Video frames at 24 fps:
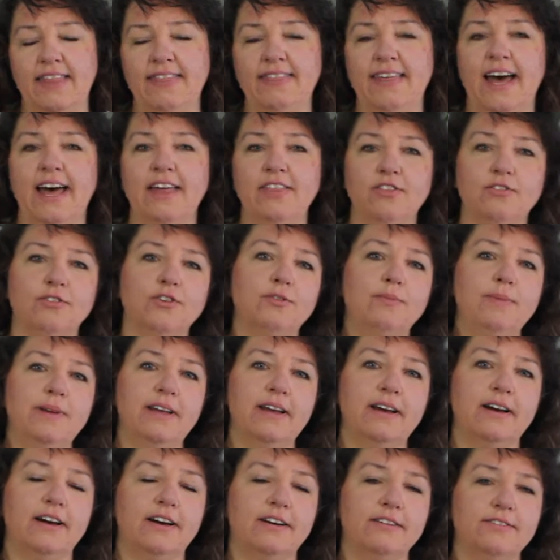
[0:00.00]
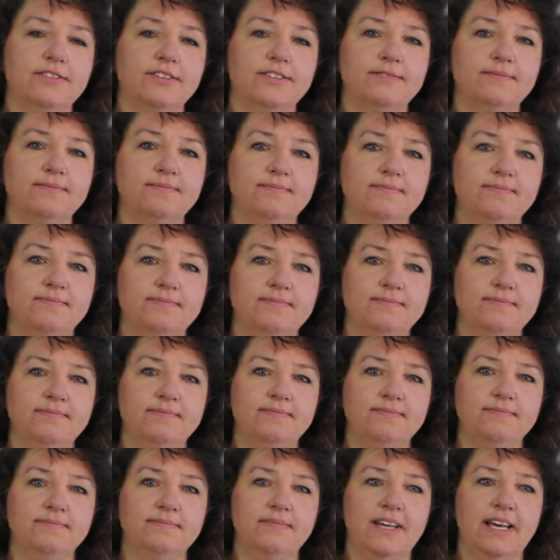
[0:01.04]
And that threw me off.
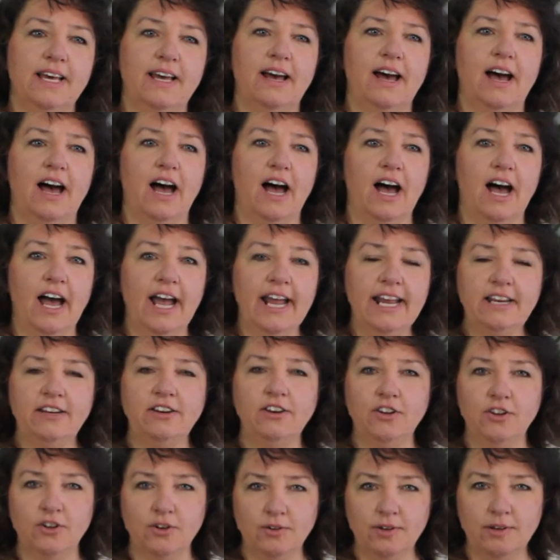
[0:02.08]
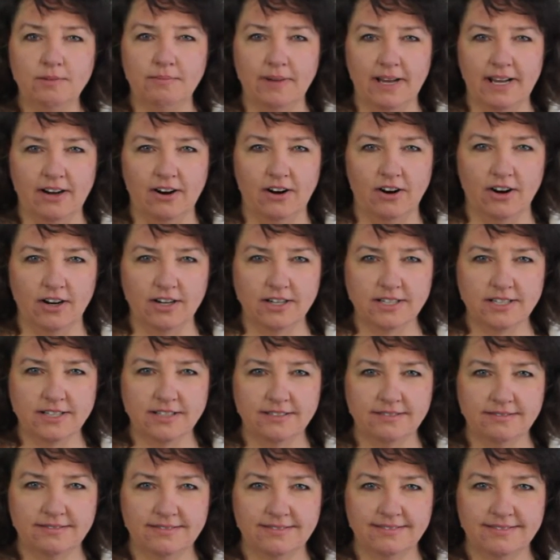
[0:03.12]
I knew in my
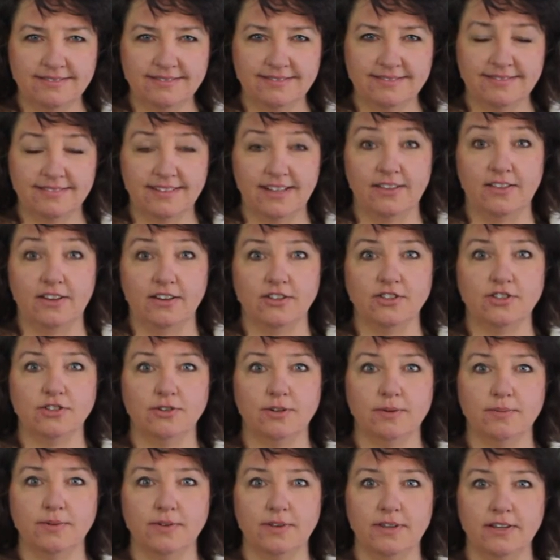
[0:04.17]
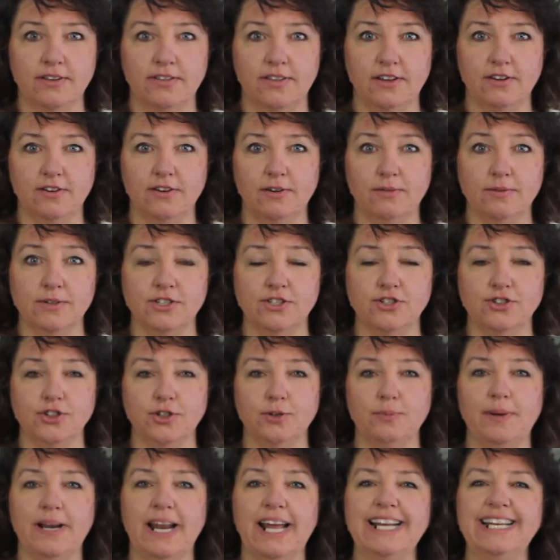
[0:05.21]
heart that that it was true,
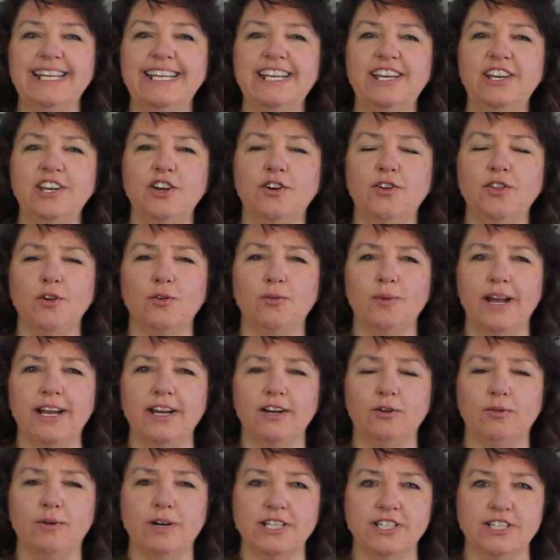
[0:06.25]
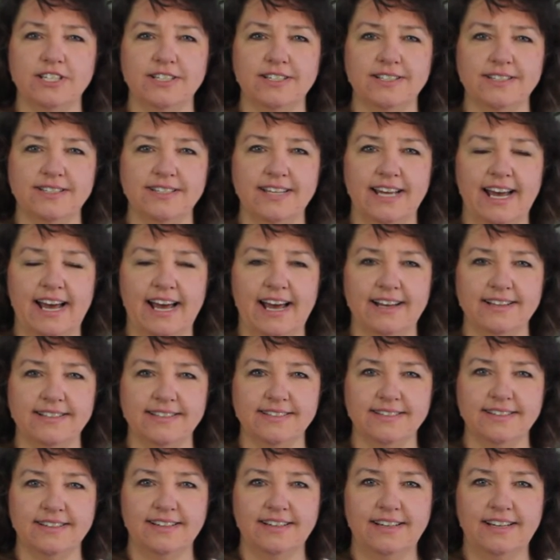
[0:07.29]
but I didn't know the right questions to
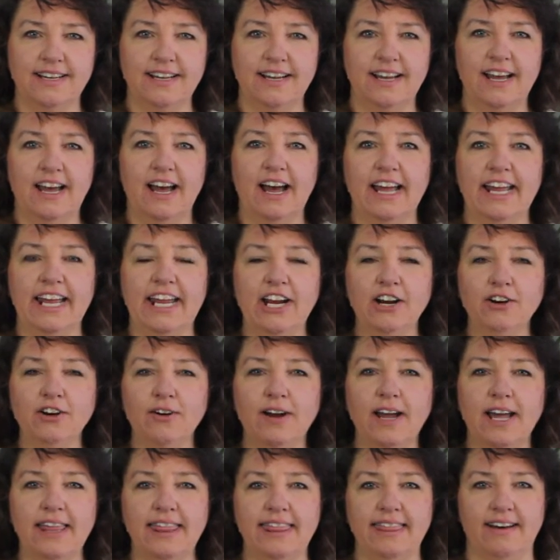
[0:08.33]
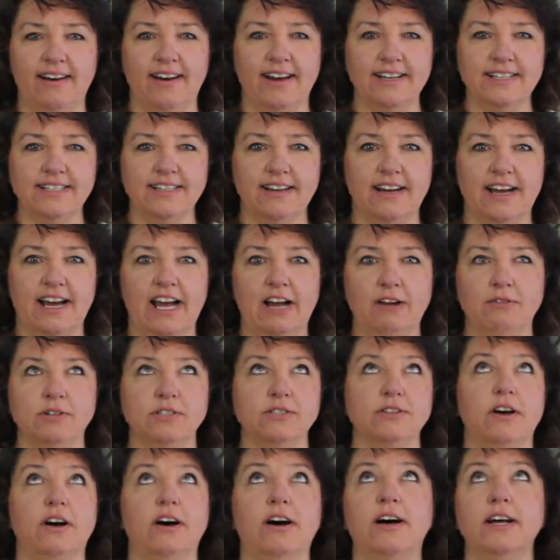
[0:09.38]
ask. Here I thought I was
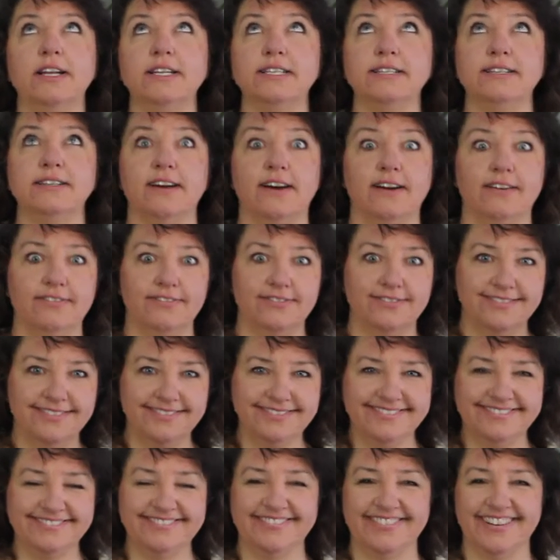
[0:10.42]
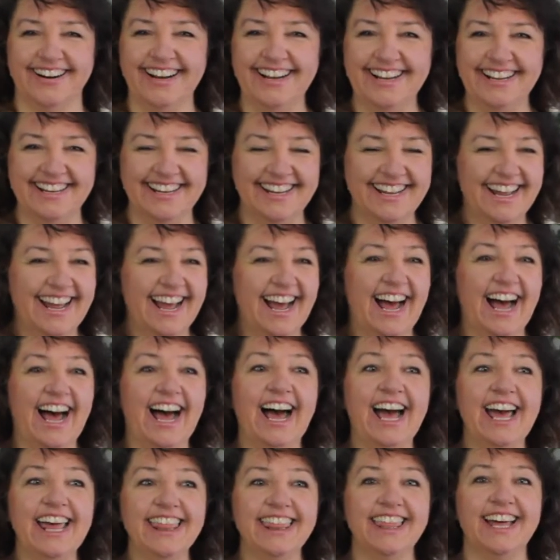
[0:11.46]
hot stuff, right?
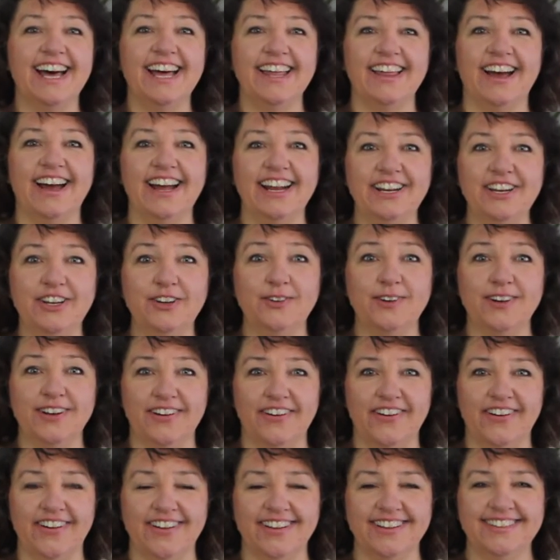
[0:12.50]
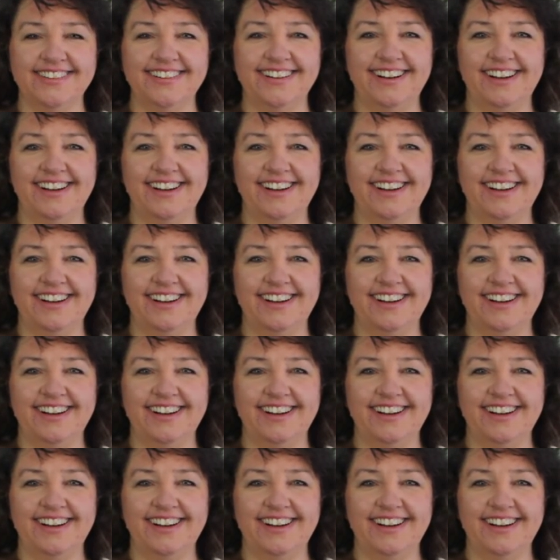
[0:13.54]
I thought I knew it all.